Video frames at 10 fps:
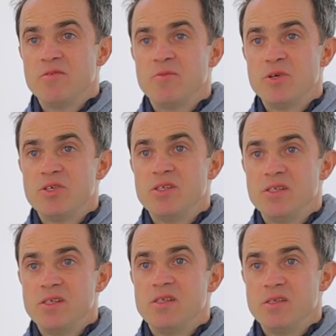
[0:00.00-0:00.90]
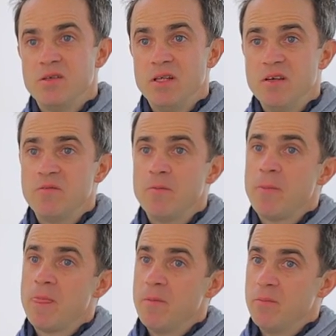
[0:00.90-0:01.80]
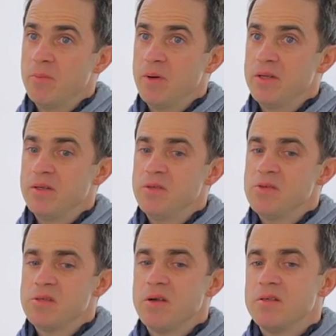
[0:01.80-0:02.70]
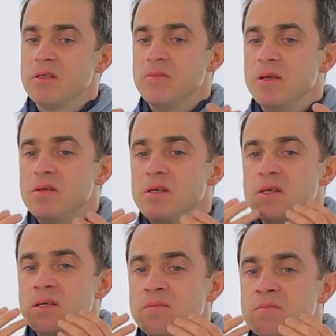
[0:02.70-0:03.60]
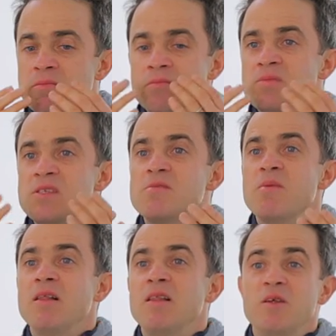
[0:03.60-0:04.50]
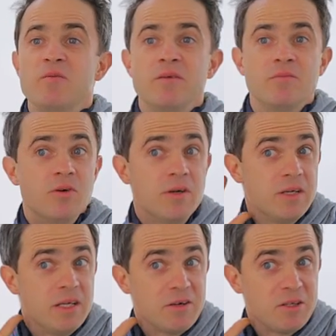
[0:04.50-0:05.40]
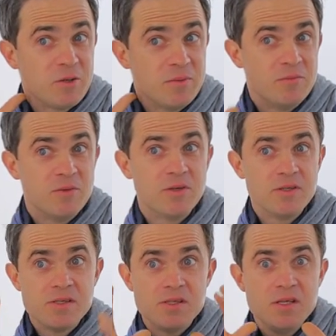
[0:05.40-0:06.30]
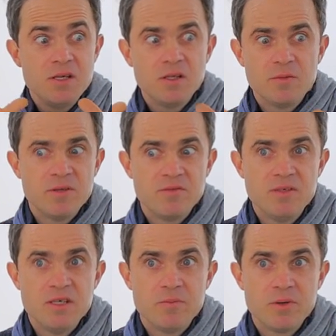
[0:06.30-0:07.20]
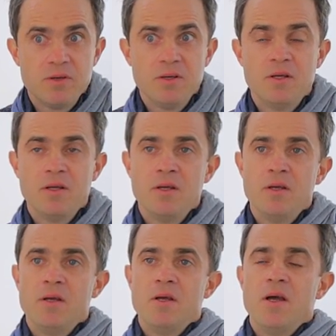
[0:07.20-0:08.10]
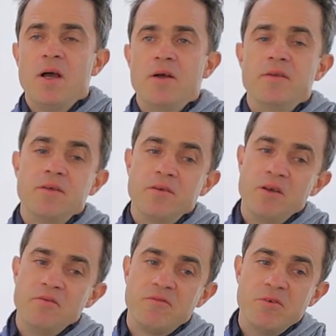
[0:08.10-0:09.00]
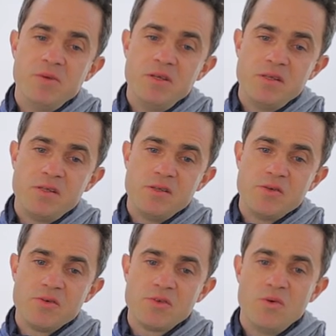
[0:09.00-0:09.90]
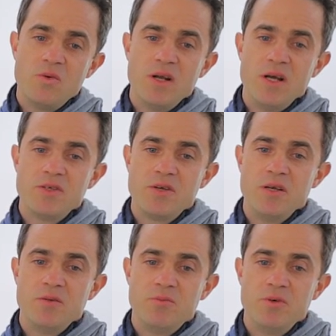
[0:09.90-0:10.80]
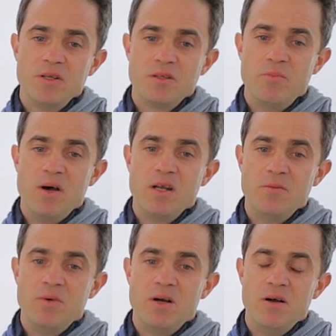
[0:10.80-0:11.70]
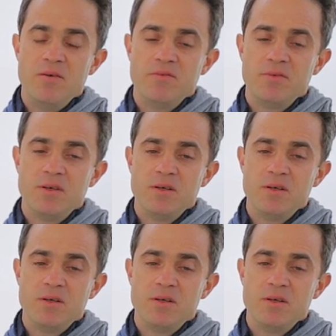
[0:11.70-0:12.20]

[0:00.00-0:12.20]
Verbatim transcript: of emergency to, to live, but it, you start to maybe smell a little bit more, hear a little bit more, see a little bit deeper, and, and for me, this is also what I try to put at the bottom of,